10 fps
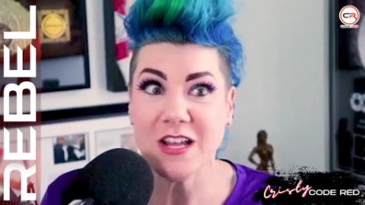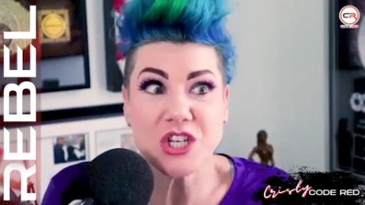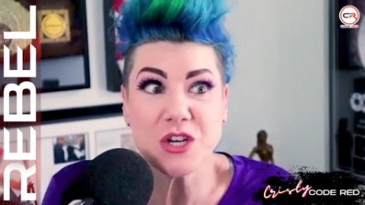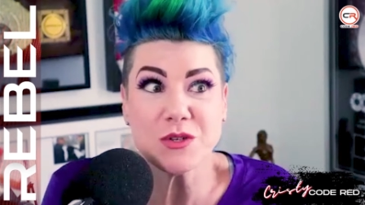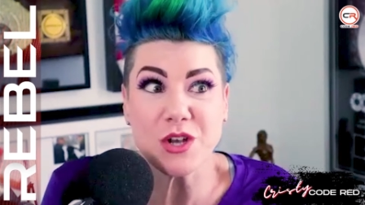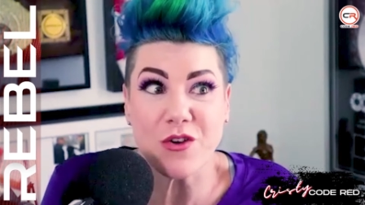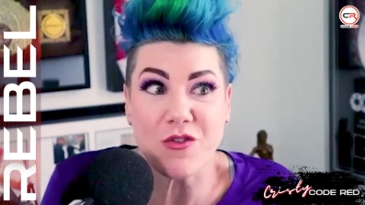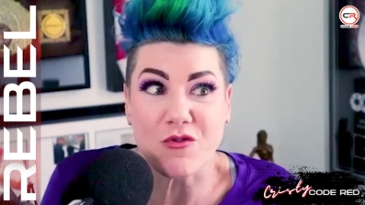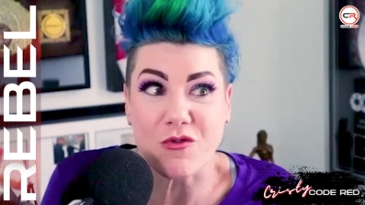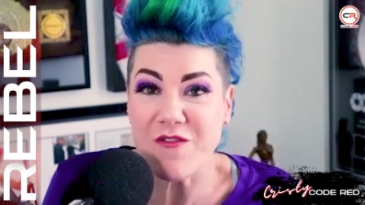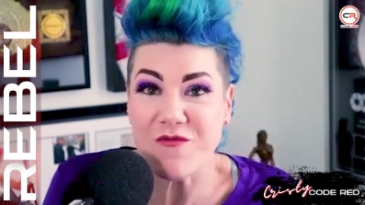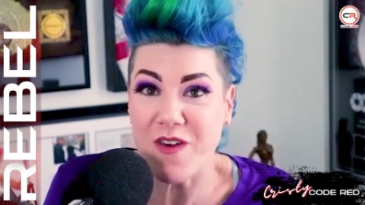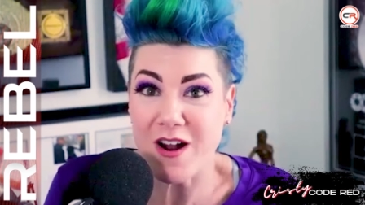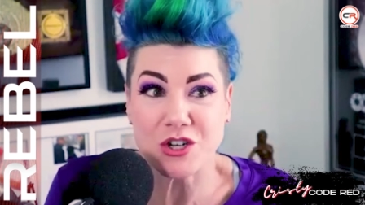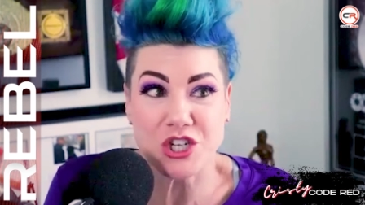She was a great
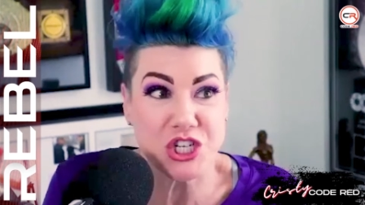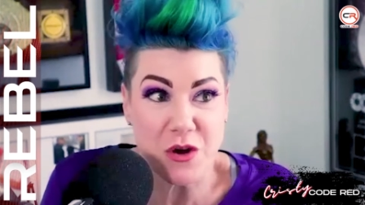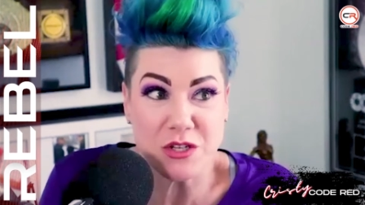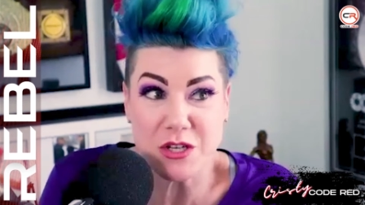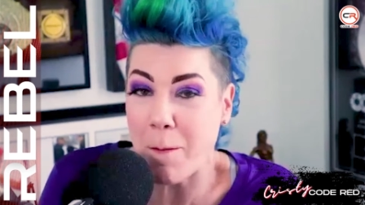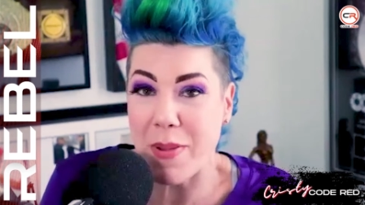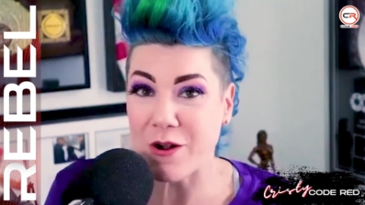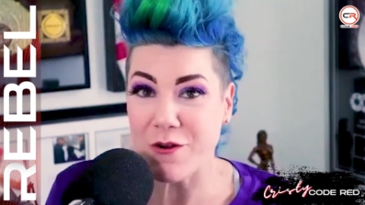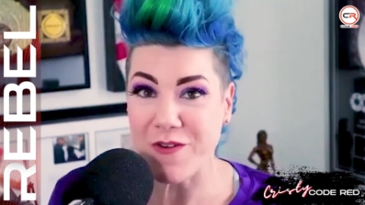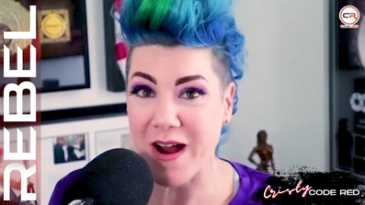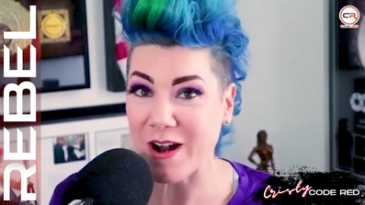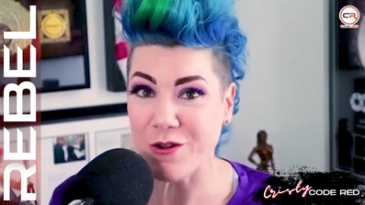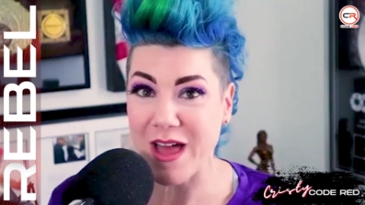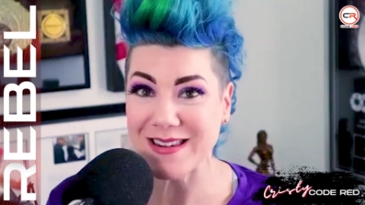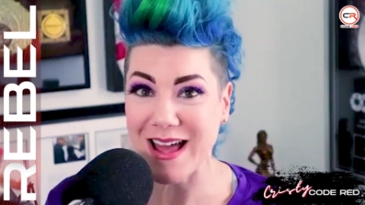fighter. She was a better fighter
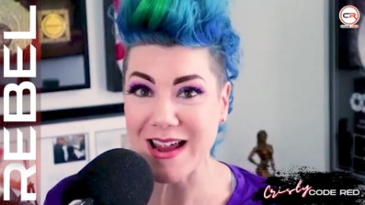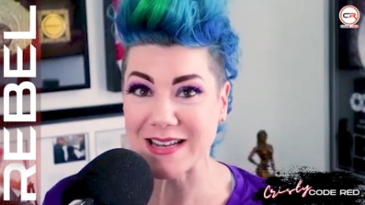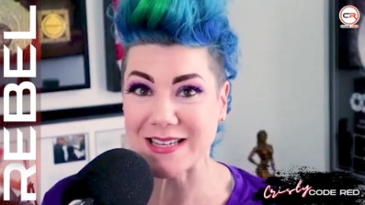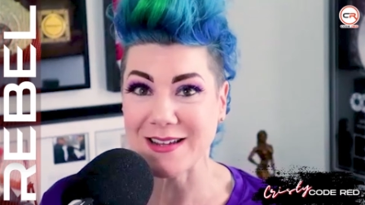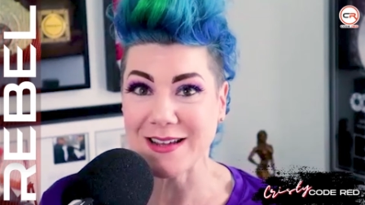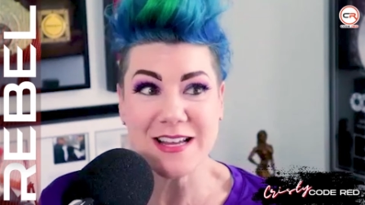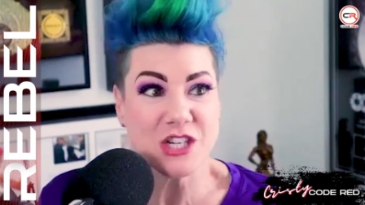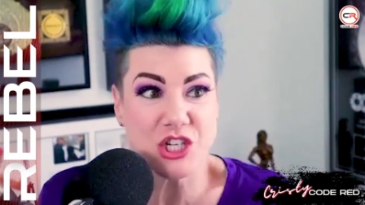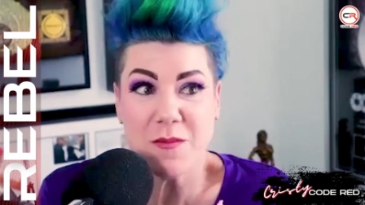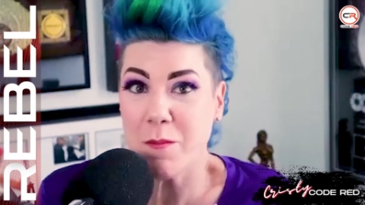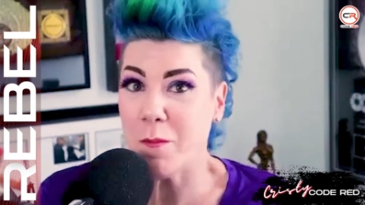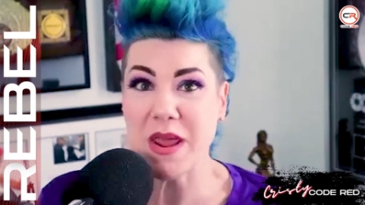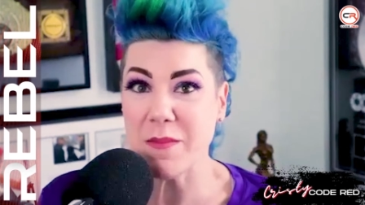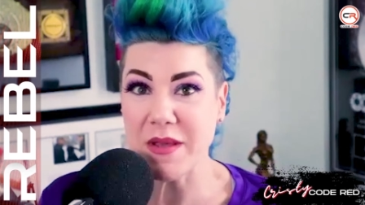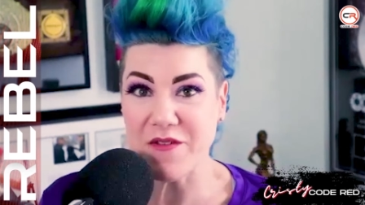that night. She
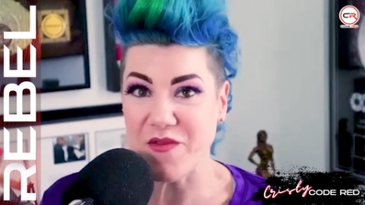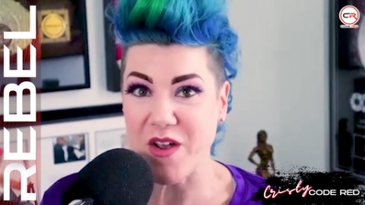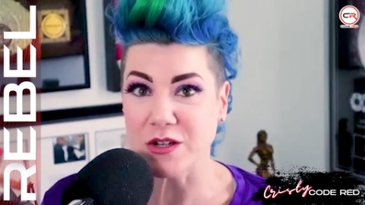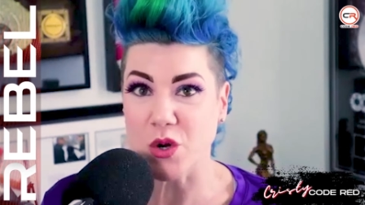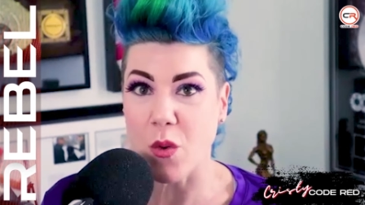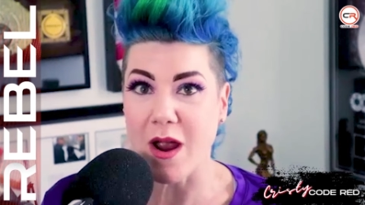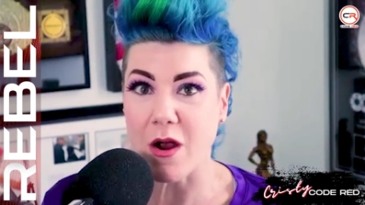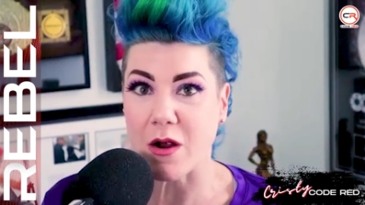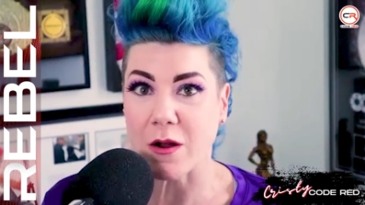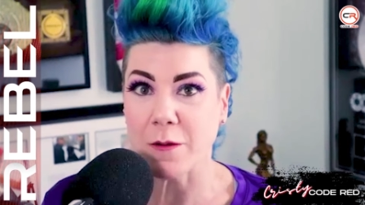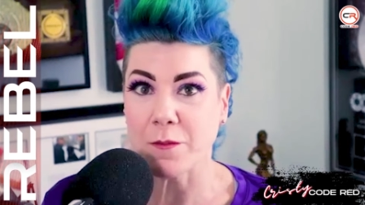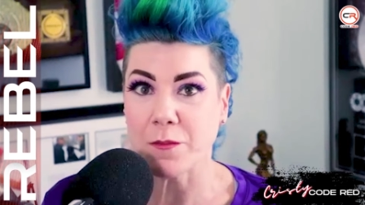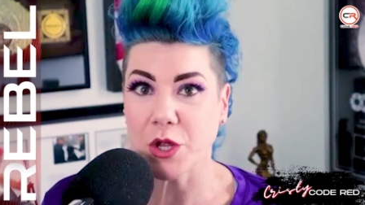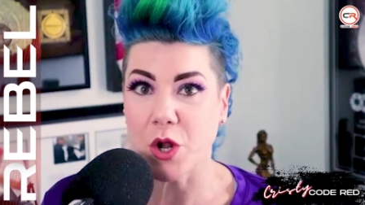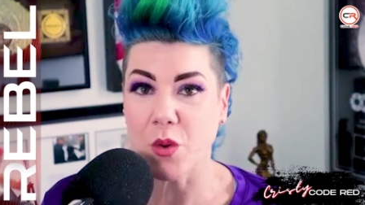beat me fair and square.
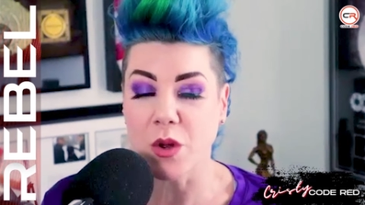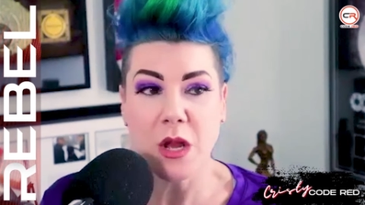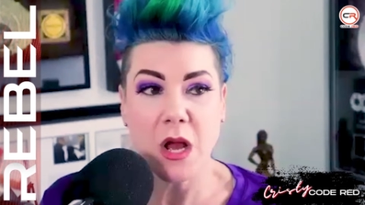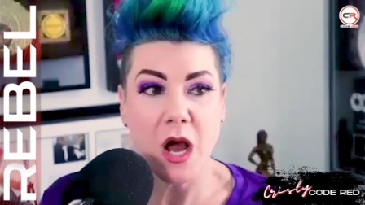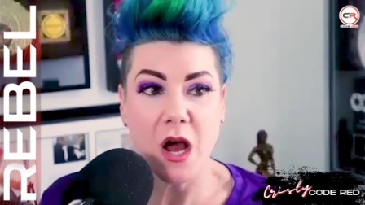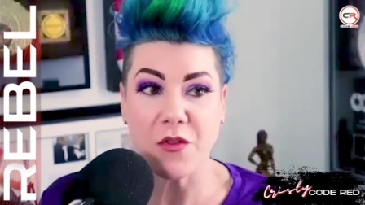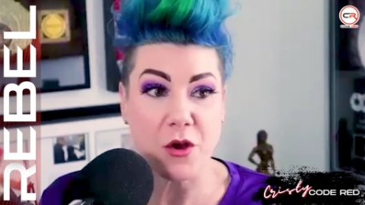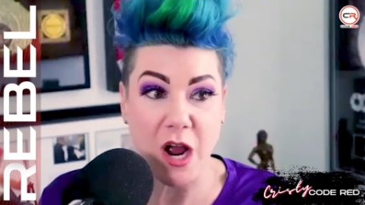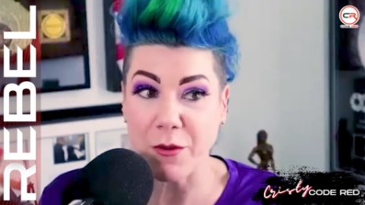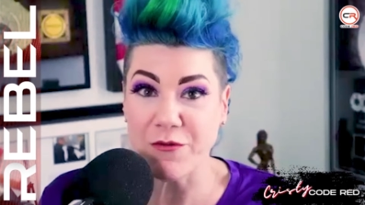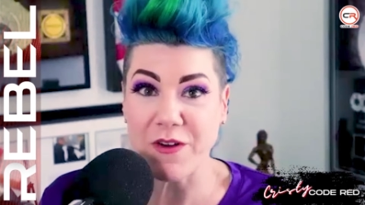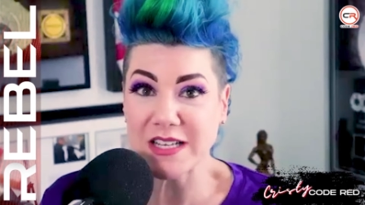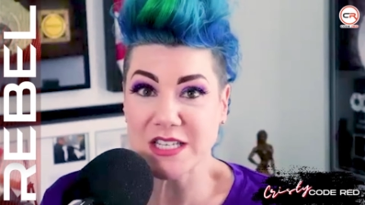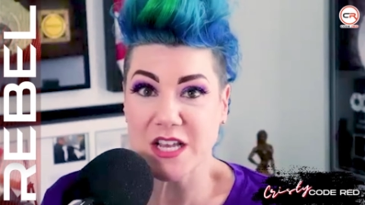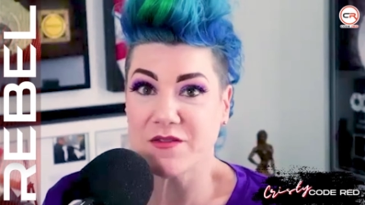You know, uh, there are a couple
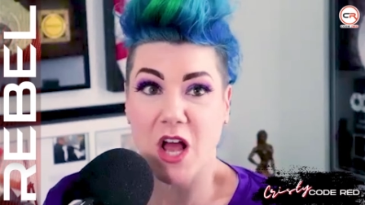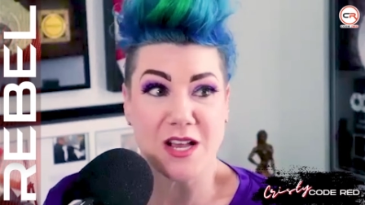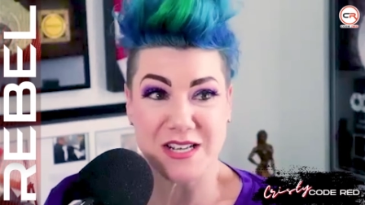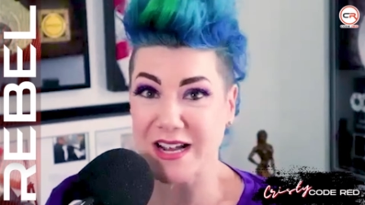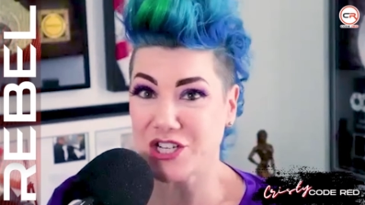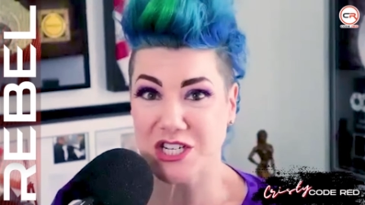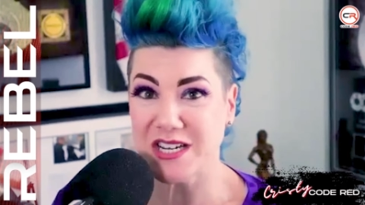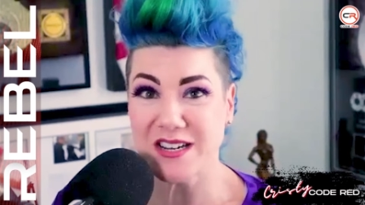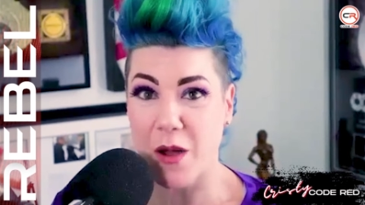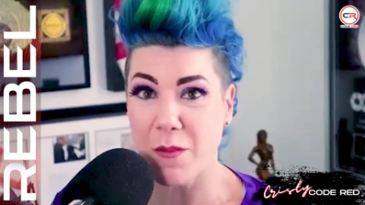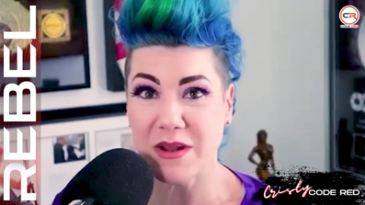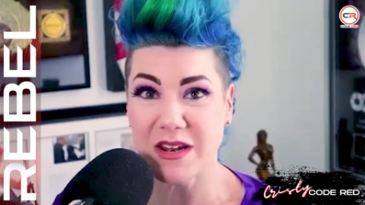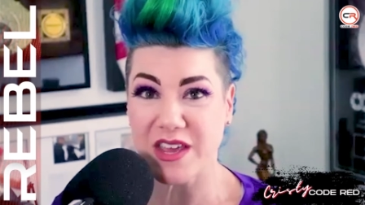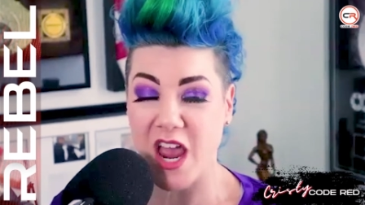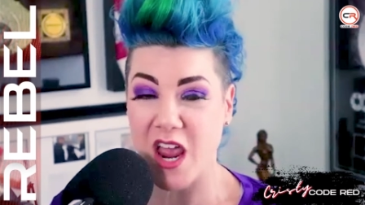fights I've lost. I just didn't come into
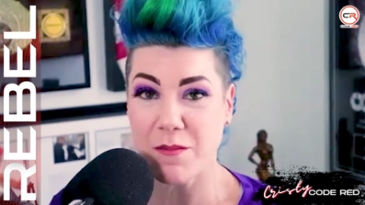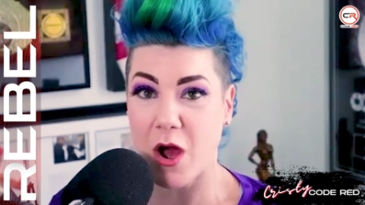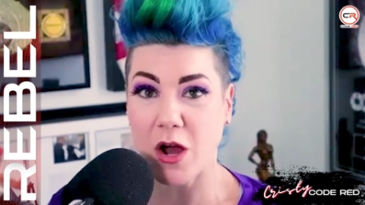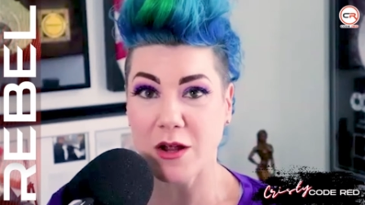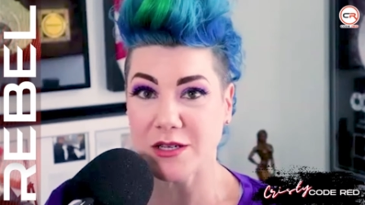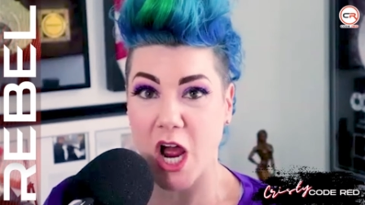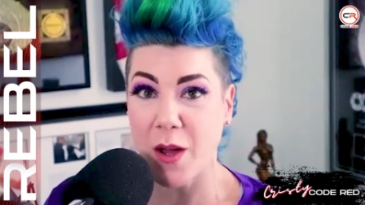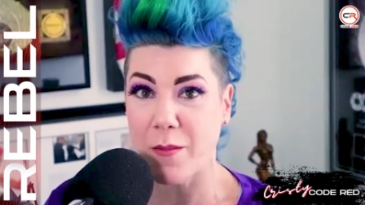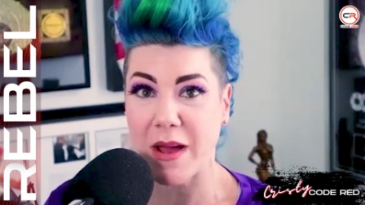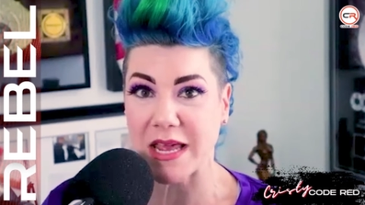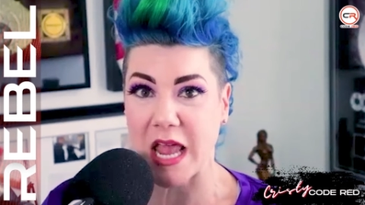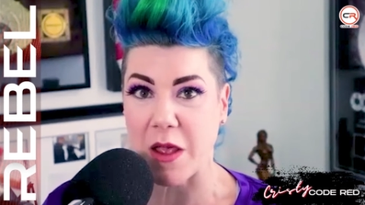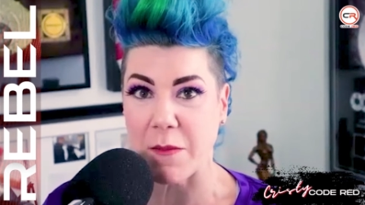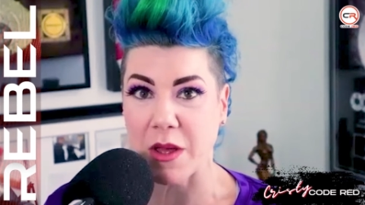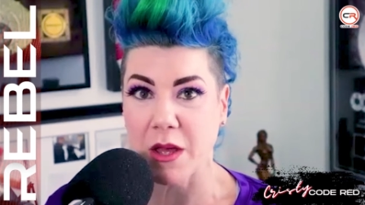the game on top of my
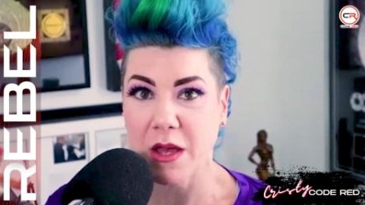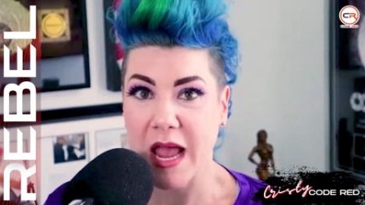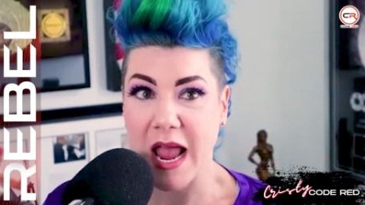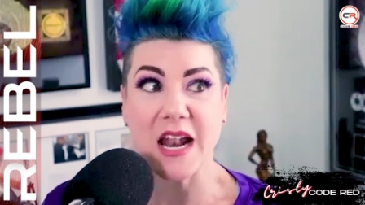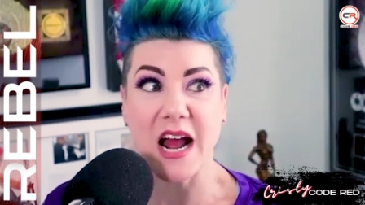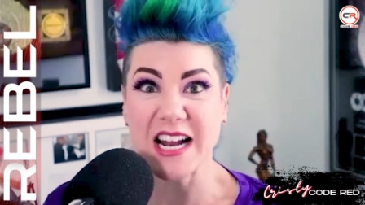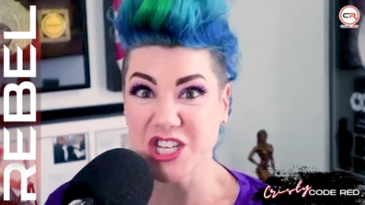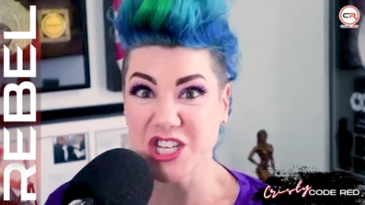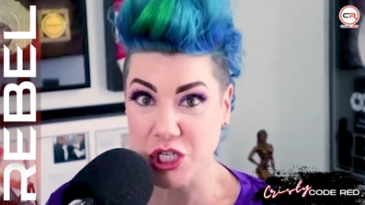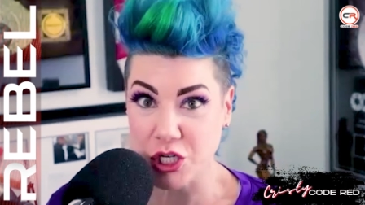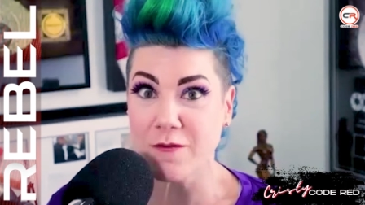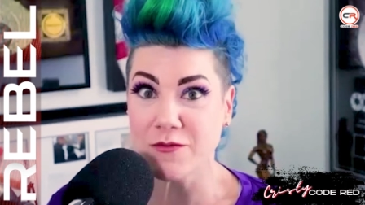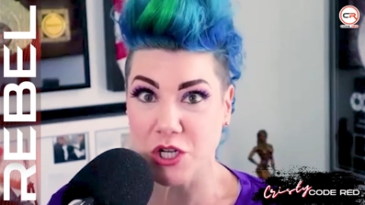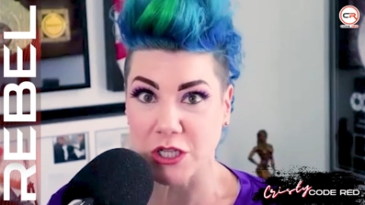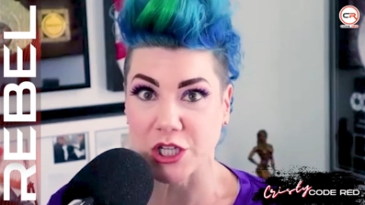game, and I
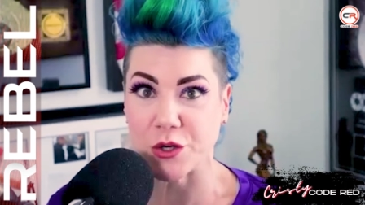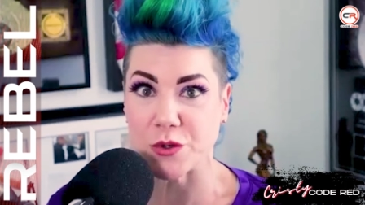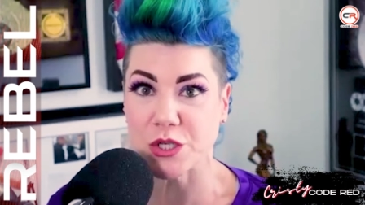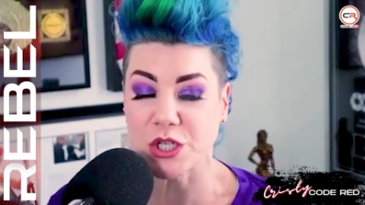deserved to lose.